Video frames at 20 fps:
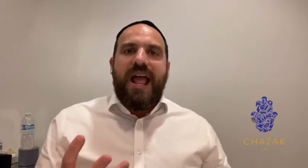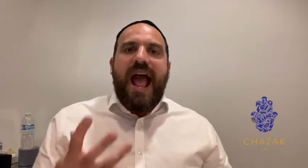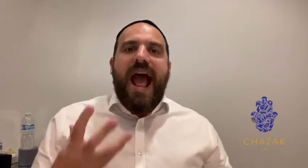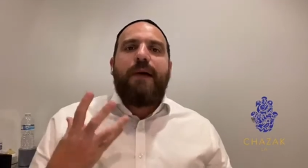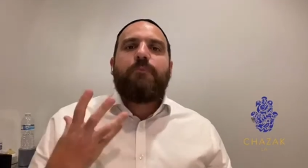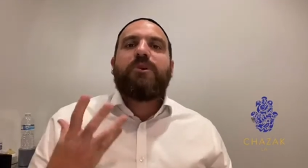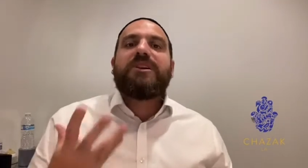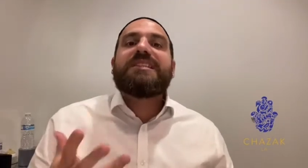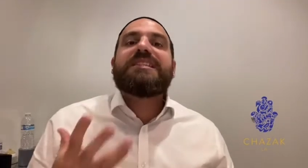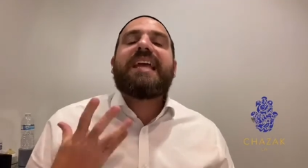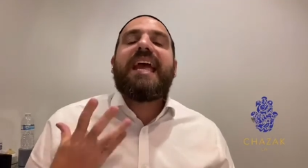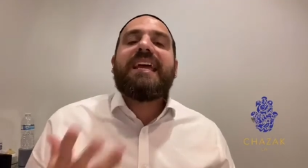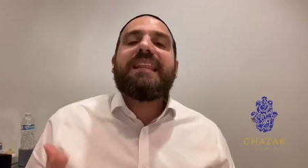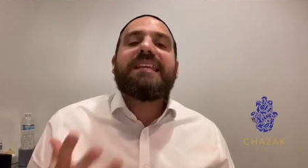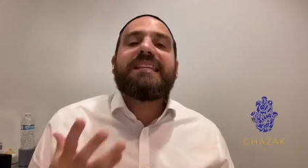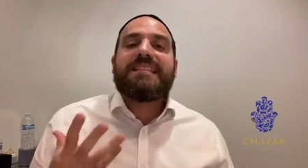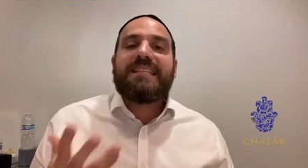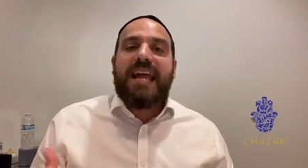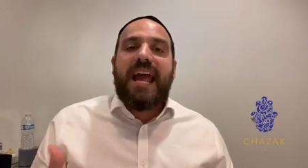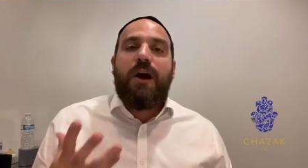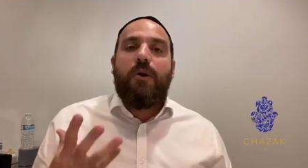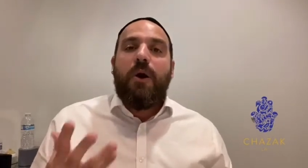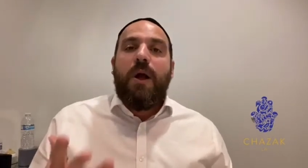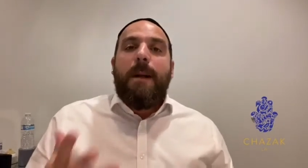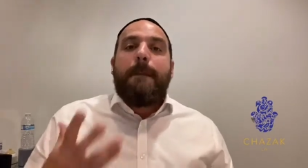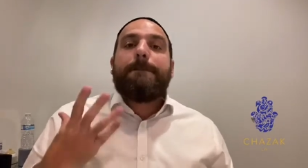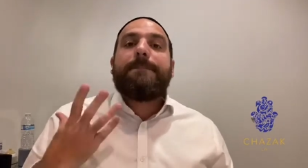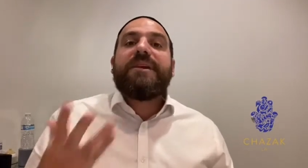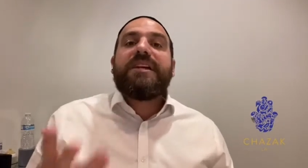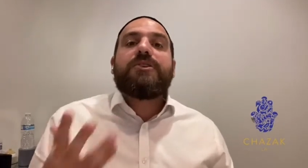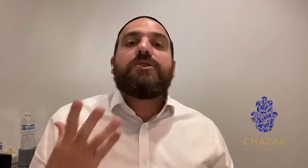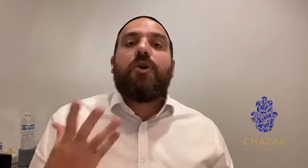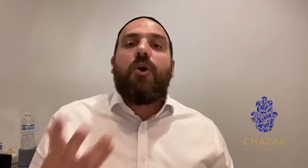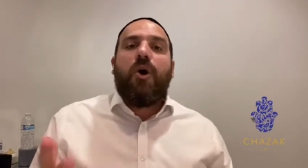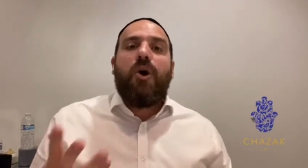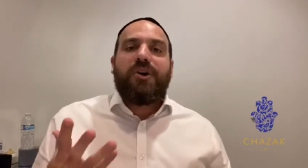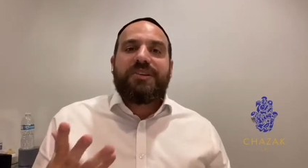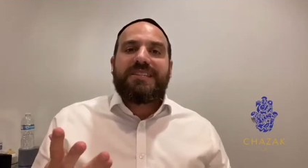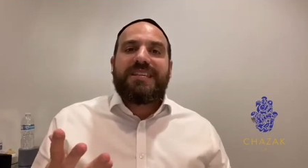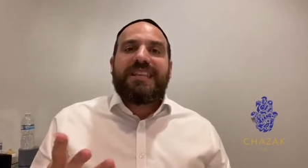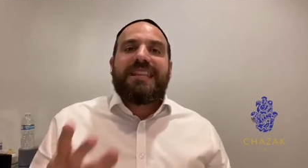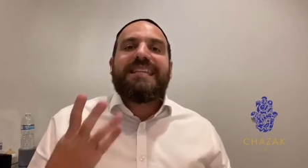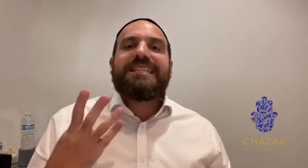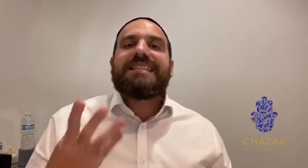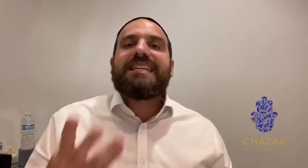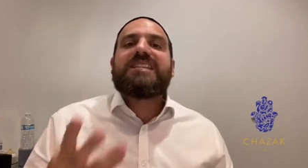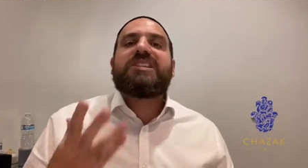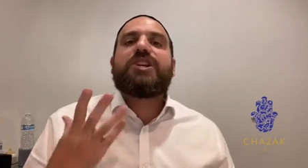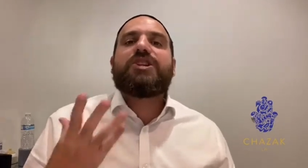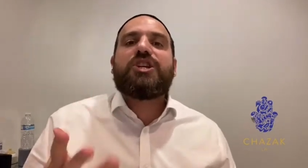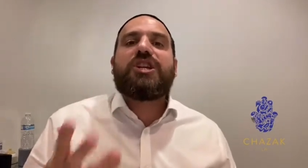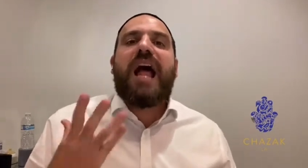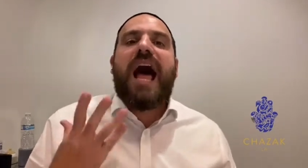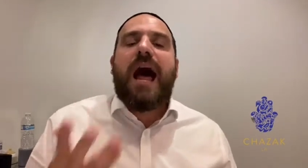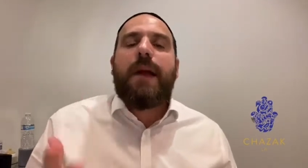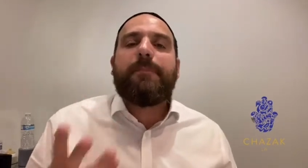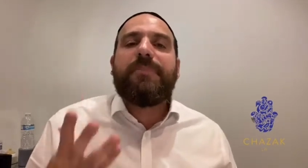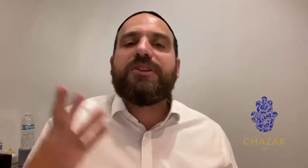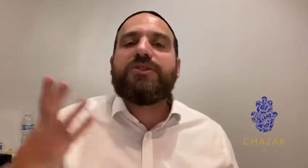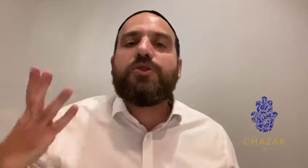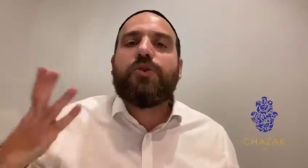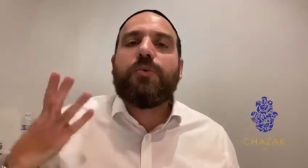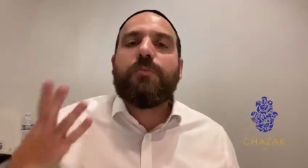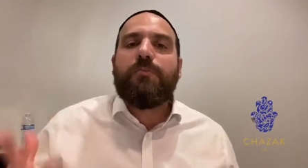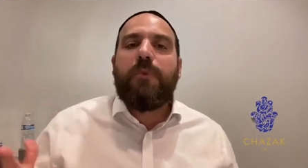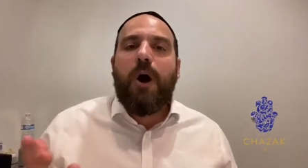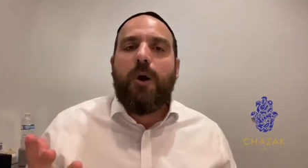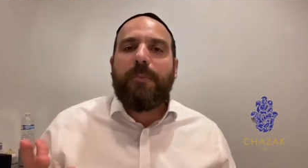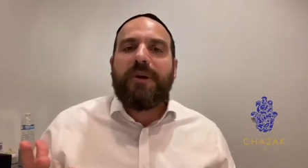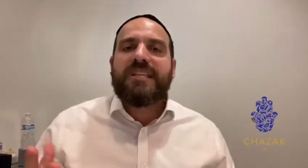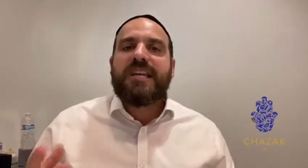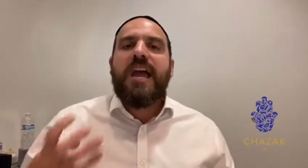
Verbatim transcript: And we're saying this now because this is such an opportune moment